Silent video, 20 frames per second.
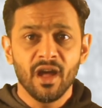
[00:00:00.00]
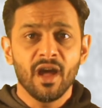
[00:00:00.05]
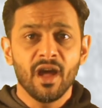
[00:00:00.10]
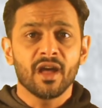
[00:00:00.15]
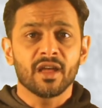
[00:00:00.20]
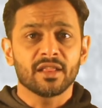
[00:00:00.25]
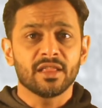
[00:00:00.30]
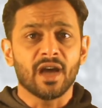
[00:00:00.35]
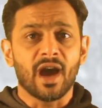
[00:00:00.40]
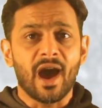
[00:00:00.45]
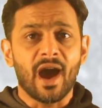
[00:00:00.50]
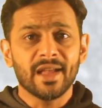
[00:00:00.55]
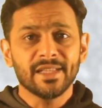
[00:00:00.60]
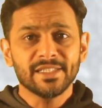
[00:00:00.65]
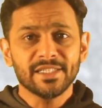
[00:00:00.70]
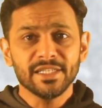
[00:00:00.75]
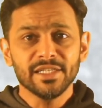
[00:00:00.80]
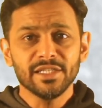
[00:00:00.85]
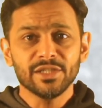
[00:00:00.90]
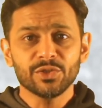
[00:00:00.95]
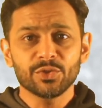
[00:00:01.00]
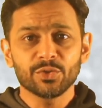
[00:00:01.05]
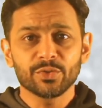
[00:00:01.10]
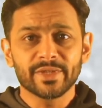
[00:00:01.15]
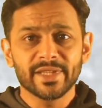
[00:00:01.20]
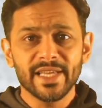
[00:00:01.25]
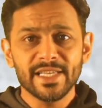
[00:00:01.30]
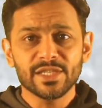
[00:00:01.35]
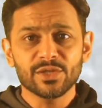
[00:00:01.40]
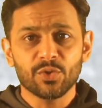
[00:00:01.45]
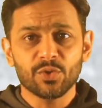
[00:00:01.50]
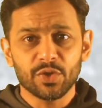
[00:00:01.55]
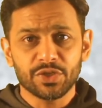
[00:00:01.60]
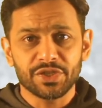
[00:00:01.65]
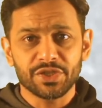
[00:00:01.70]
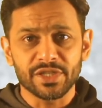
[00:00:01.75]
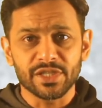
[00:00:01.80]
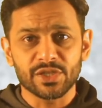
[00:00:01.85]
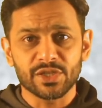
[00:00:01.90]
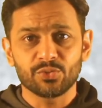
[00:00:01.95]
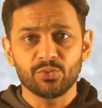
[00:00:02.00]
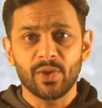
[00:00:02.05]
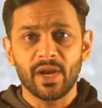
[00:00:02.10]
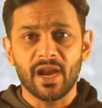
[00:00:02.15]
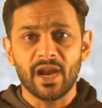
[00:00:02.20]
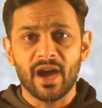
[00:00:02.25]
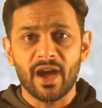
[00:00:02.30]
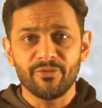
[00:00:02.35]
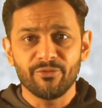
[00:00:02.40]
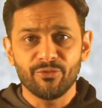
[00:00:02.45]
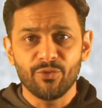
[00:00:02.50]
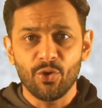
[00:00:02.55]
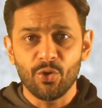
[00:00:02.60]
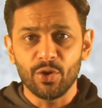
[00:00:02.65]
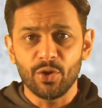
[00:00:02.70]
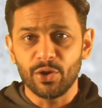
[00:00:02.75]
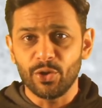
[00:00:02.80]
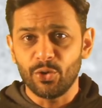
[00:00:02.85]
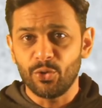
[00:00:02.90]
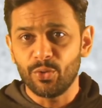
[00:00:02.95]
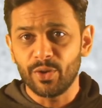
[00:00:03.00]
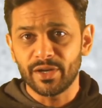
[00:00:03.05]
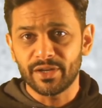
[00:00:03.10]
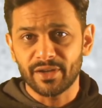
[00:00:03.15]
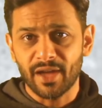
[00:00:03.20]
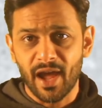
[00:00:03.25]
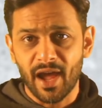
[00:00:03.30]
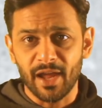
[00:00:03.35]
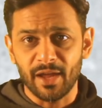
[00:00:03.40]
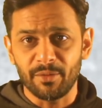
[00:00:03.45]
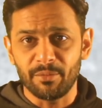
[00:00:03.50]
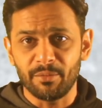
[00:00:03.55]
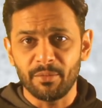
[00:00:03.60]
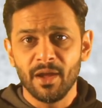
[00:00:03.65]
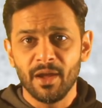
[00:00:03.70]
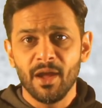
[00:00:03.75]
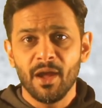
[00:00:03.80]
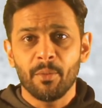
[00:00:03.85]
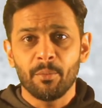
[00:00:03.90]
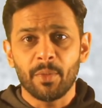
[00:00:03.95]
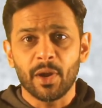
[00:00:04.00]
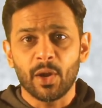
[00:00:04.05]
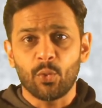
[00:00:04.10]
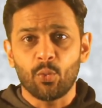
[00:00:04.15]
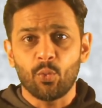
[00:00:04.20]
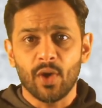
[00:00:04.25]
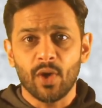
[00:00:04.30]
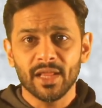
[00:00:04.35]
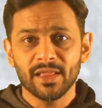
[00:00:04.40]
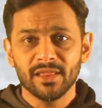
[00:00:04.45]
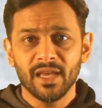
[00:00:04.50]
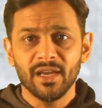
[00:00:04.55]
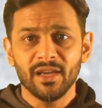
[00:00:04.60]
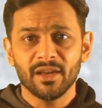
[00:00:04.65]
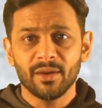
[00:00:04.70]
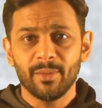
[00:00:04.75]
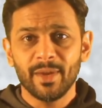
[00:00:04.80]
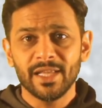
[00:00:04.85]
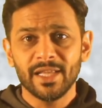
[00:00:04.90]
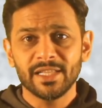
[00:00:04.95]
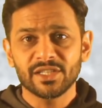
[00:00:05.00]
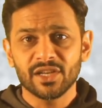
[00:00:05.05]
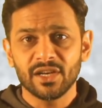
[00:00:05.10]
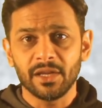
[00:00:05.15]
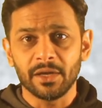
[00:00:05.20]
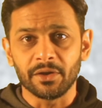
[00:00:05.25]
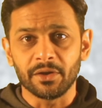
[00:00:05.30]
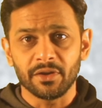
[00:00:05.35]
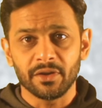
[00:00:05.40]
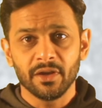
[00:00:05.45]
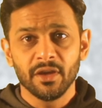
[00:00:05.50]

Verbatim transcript: The answers to these questions will unfold over time, but one thing remains clear.